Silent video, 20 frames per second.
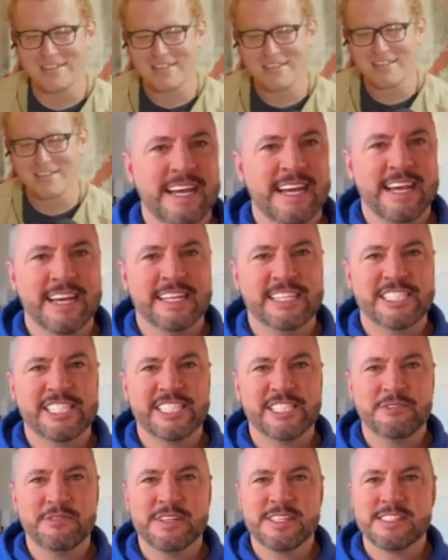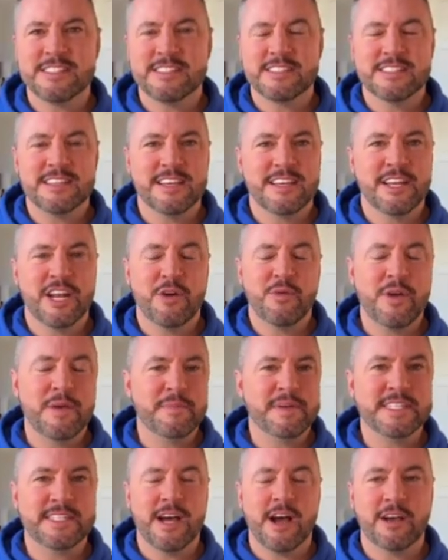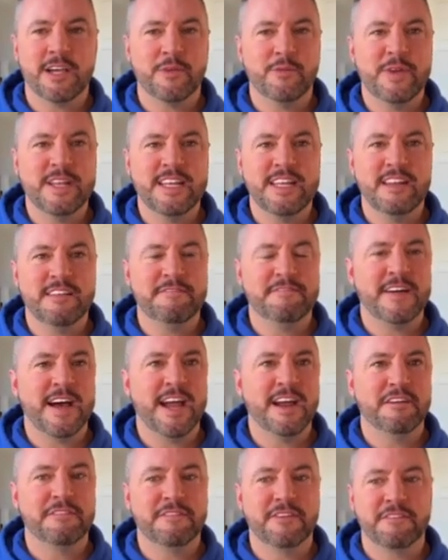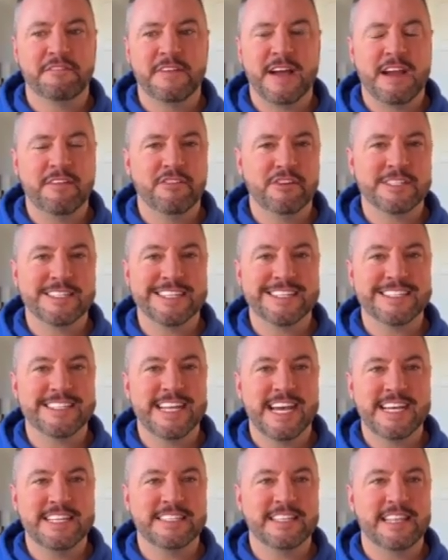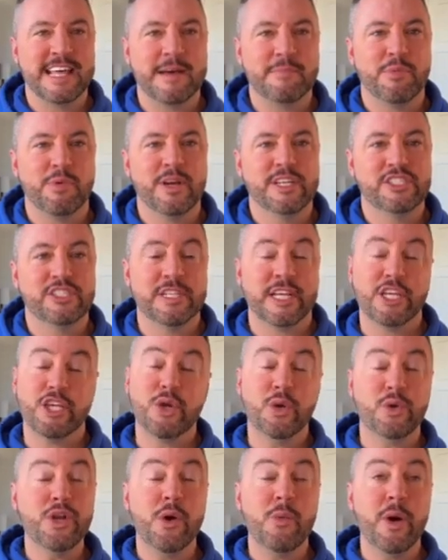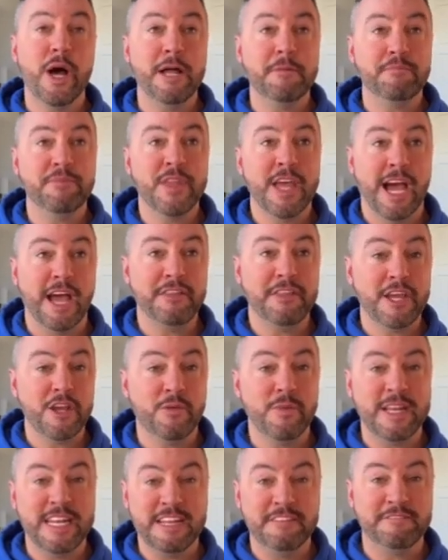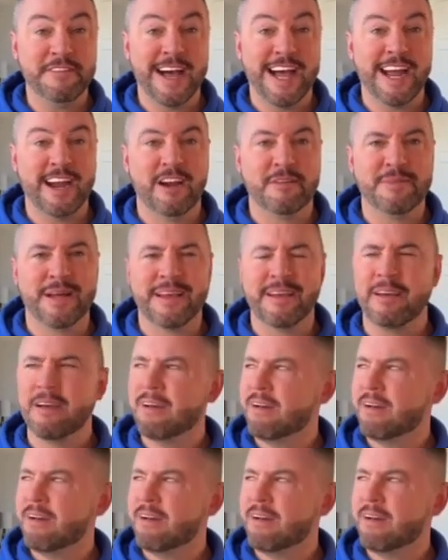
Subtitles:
Yeah, she was, you know, we've been talking, we need a fire for 5 or 6 days at that point. She's like, you know what? I think we need fire. I'm like,